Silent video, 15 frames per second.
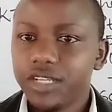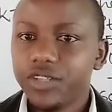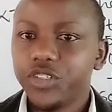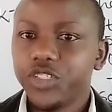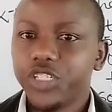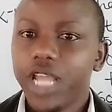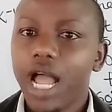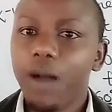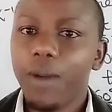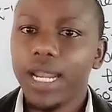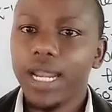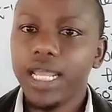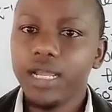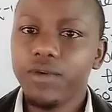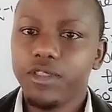Share our
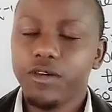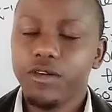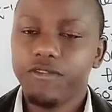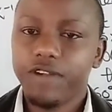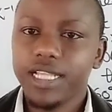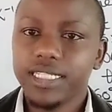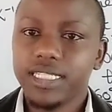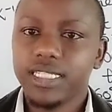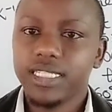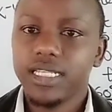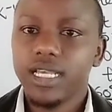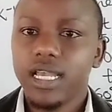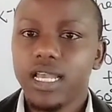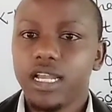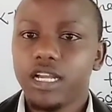link with your friends.
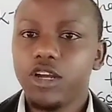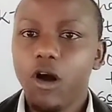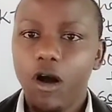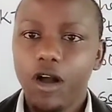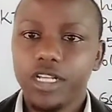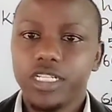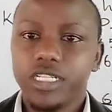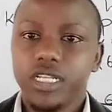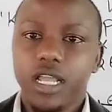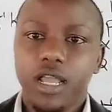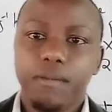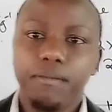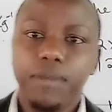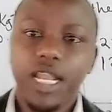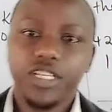God
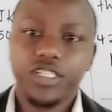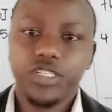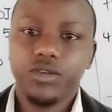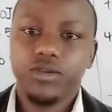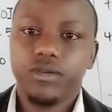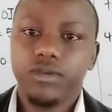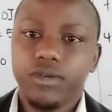bless you.